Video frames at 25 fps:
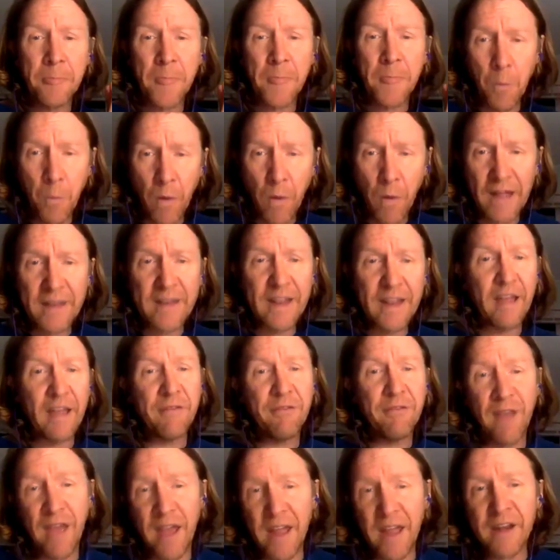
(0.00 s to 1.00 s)

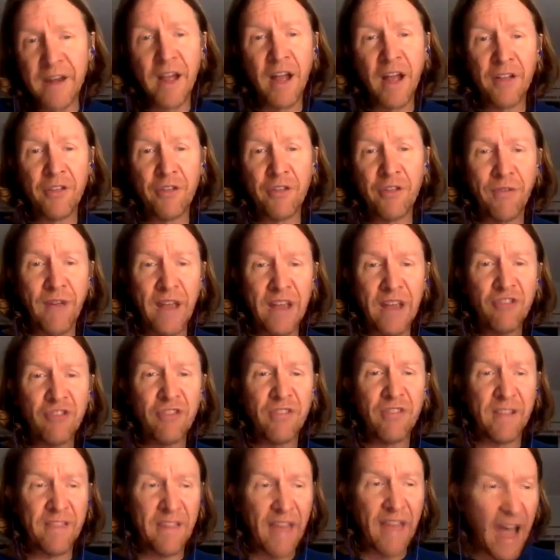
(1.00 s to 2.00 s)
wildlife and conservation
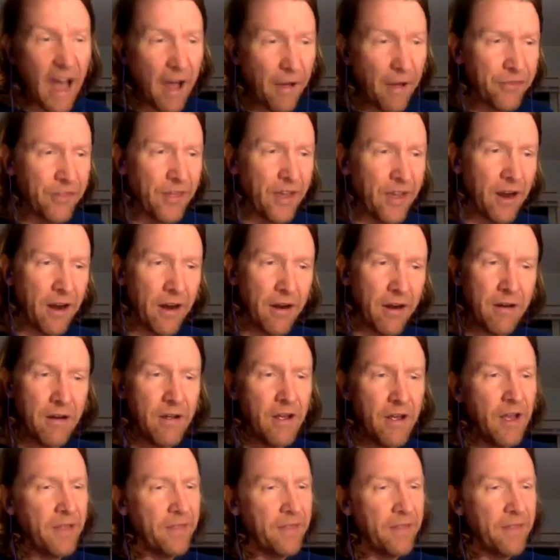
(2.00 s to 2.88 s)
that's out there.